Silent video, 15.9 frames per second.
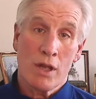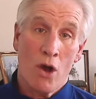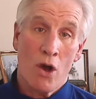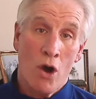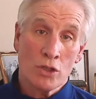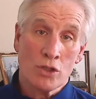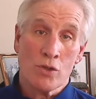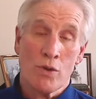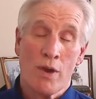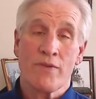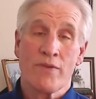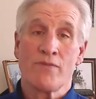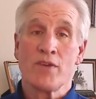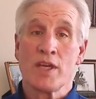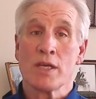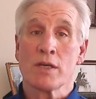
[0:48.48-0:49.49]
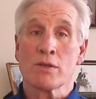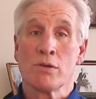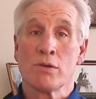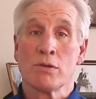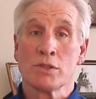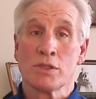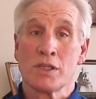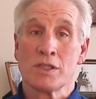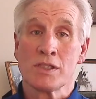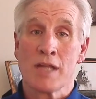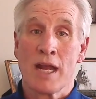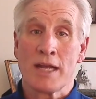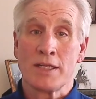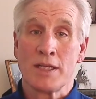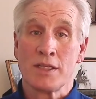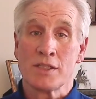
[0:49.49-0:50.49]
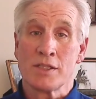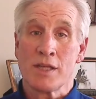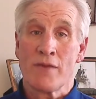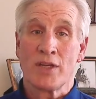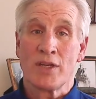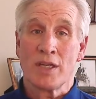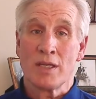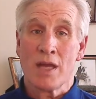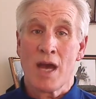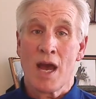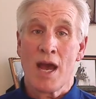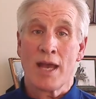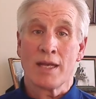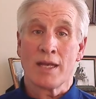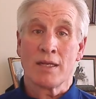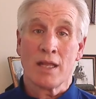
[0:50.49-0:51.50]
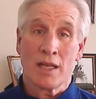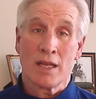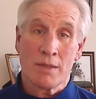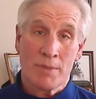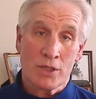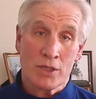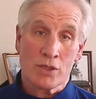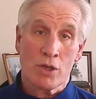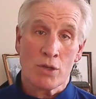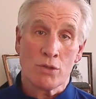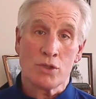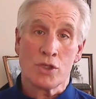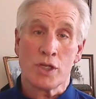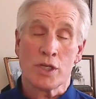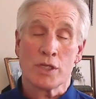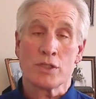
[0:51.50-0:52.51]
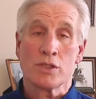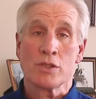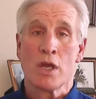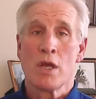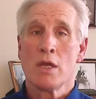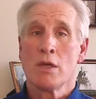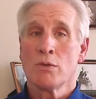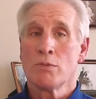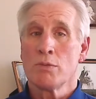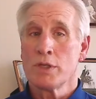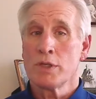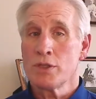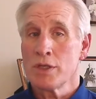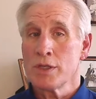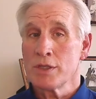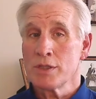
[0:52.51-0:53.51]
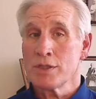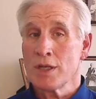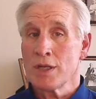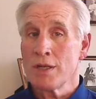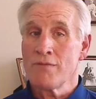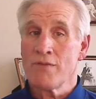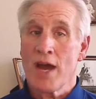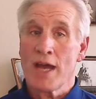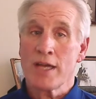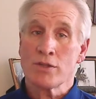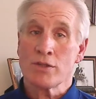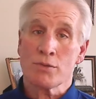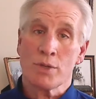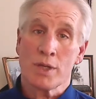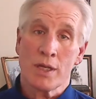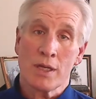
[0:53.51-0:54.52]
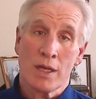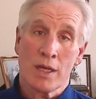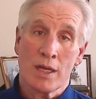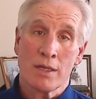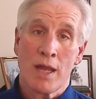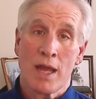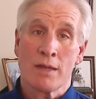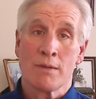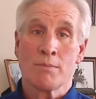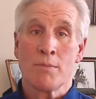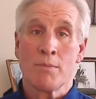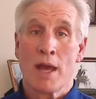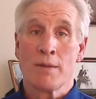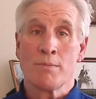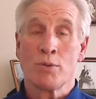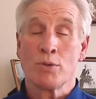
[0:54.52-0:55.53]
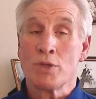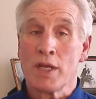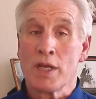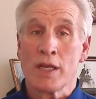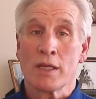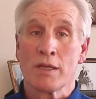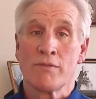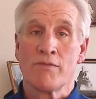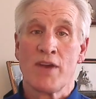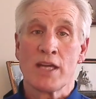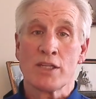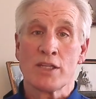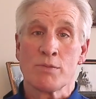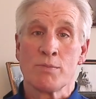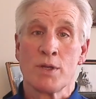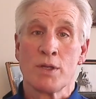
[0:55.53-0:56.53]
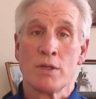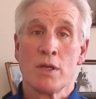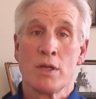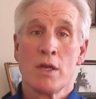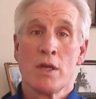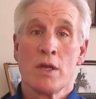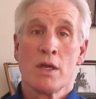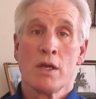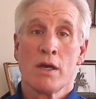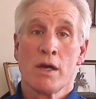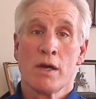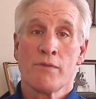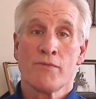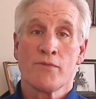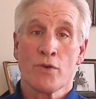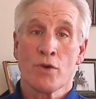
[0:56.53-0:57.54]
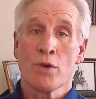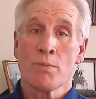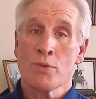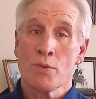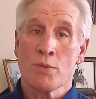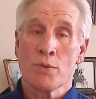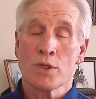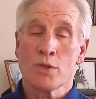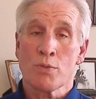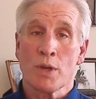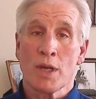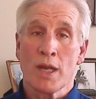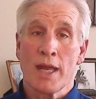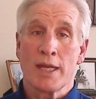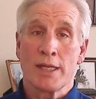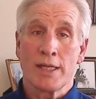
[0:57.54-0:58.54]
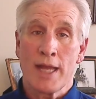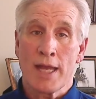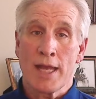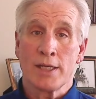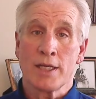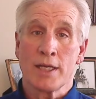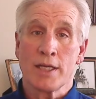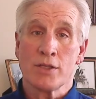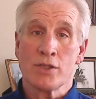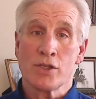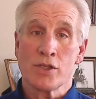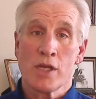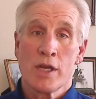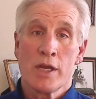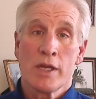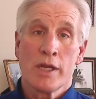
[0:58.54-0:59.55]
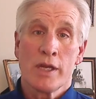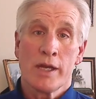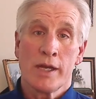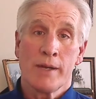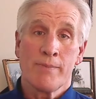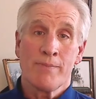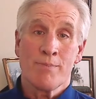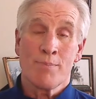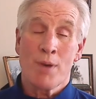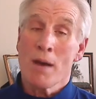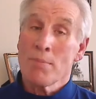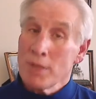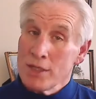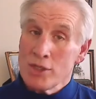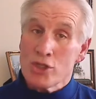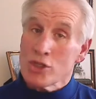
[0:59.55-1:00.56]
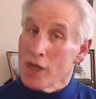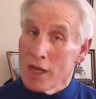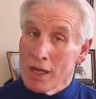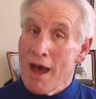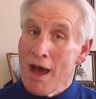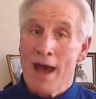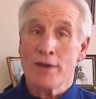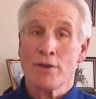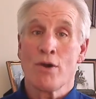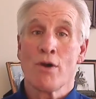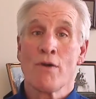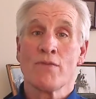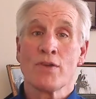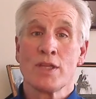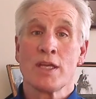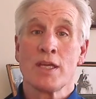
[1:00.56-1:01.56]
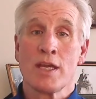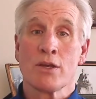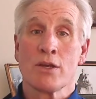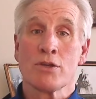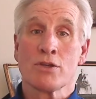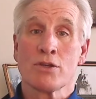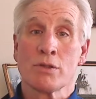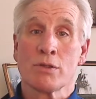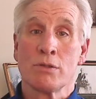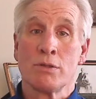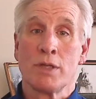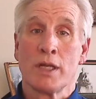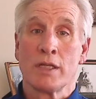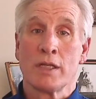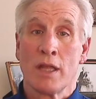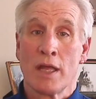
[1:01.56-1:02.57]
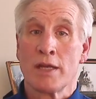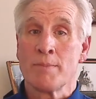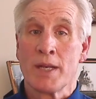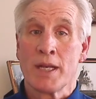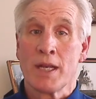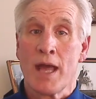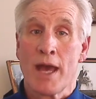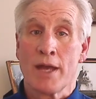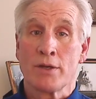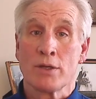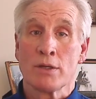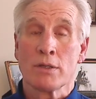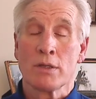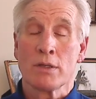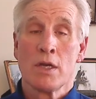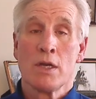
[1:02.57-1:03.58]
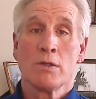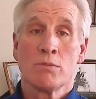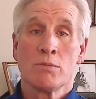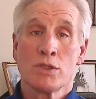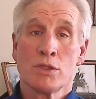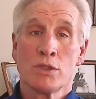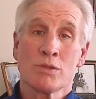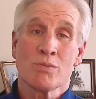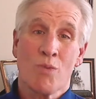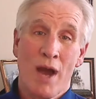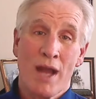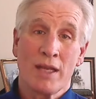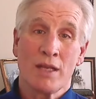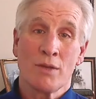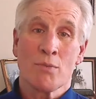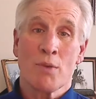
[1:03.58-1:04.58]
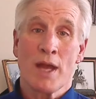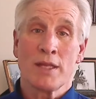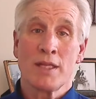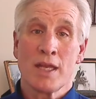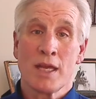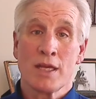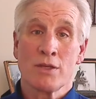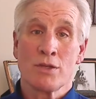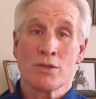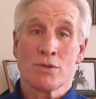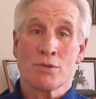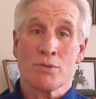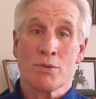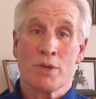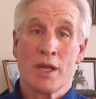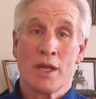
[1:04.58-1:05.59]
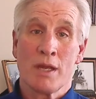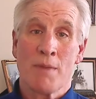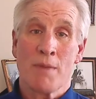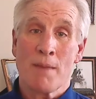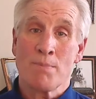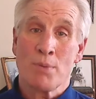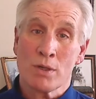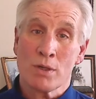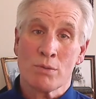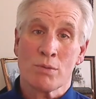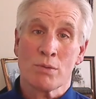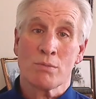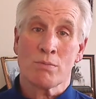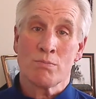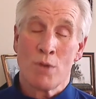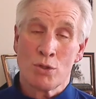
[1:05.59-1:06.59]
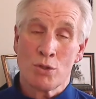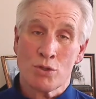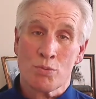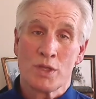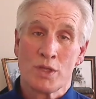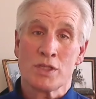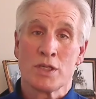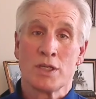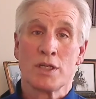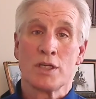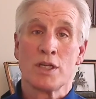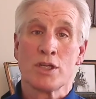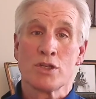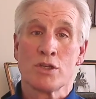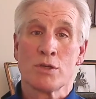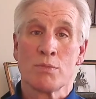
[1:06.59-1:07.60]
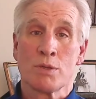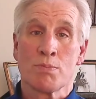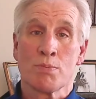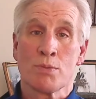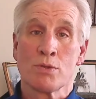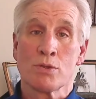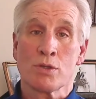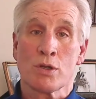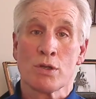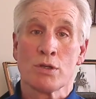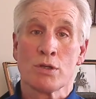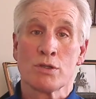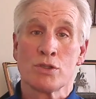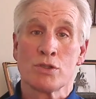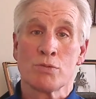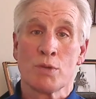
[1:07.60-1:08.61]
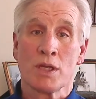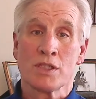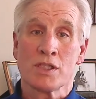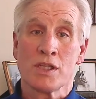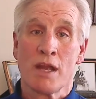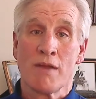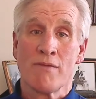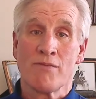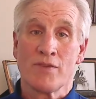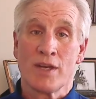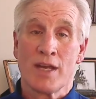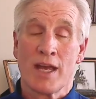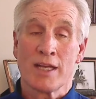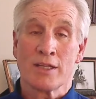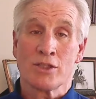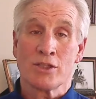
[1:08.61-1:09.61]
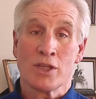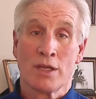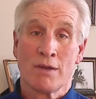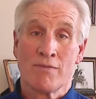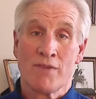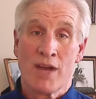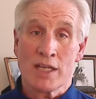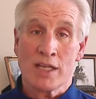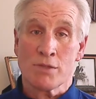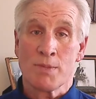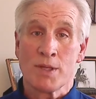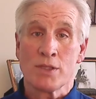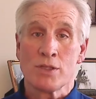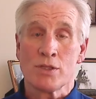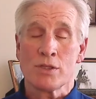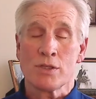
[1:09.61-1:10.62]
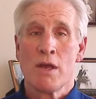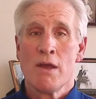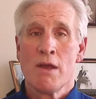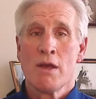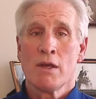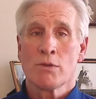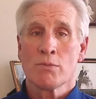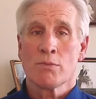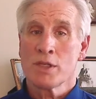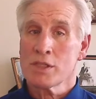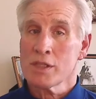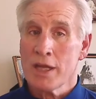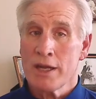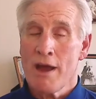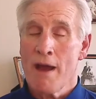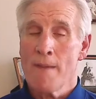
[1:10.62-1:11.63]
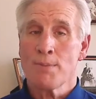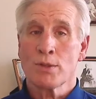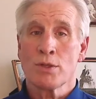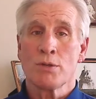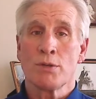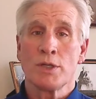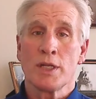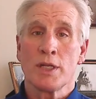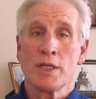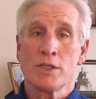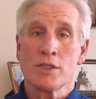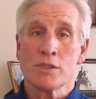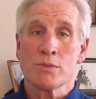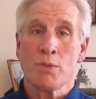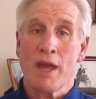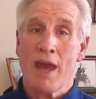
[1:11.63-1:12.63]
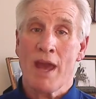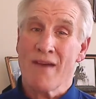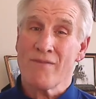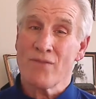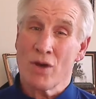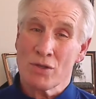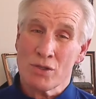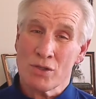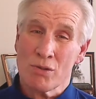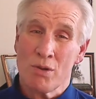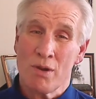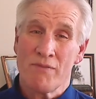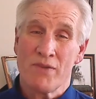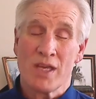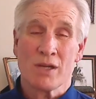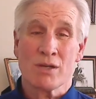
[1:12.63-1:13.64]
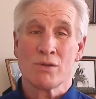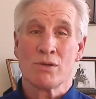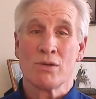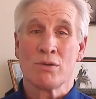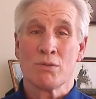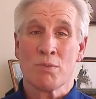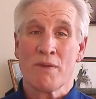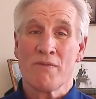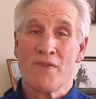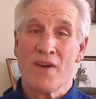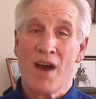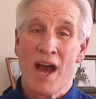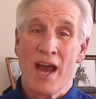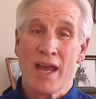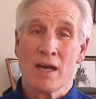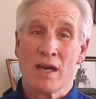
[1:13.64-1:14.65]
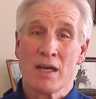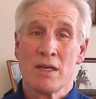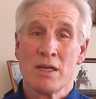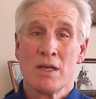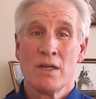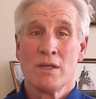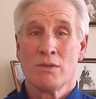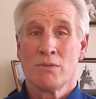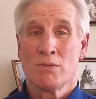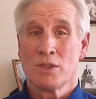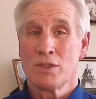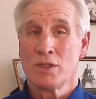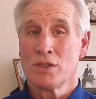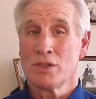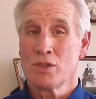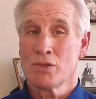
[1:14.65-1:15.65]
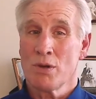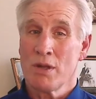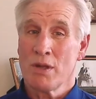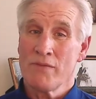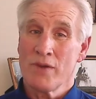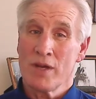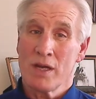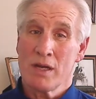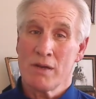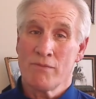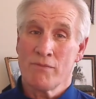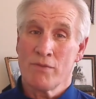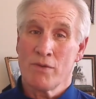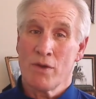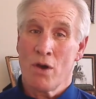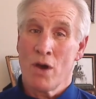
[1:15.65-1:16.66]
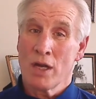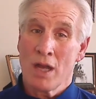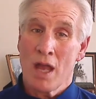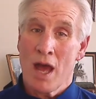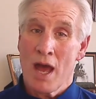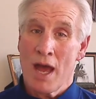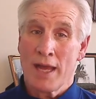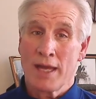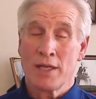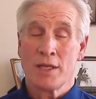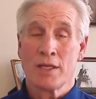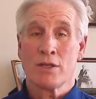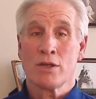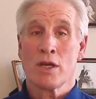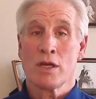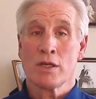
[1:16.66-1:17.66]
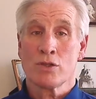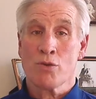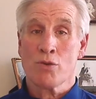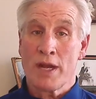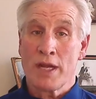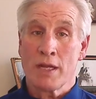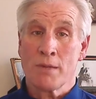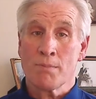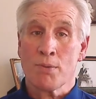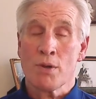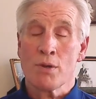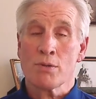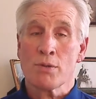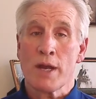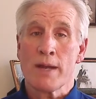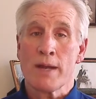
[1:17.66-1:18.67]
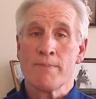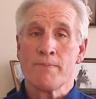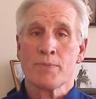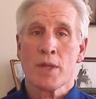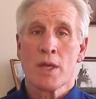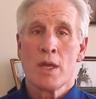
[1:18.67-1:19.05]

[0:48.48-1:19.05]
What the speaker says: also have a vehicle since 1979, Linneman Associates, which is an advisory and boutique investment firm through its related entities. Published a lot over the years, including Linneman Letter, which widely read in the industry. My book, most recent edition with Bruce Kirsch, Real Estate Finance and Investments, Risk and Opportunities. We have also a vehicle, Refia, which is sort of an online training program